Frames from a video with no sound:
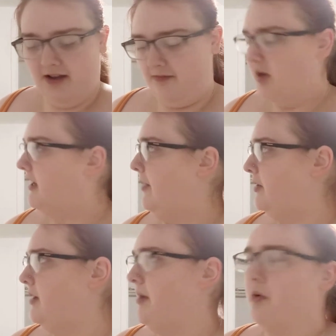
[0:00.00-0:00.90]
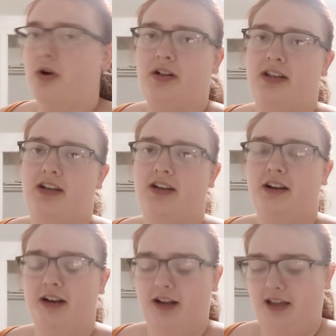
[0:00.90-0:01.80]
I've put a couple on my wall here,
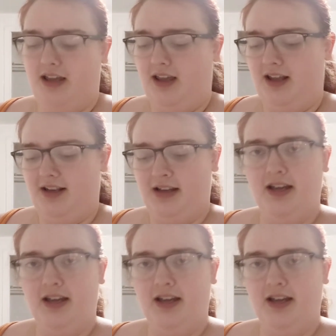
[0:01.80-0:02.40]
and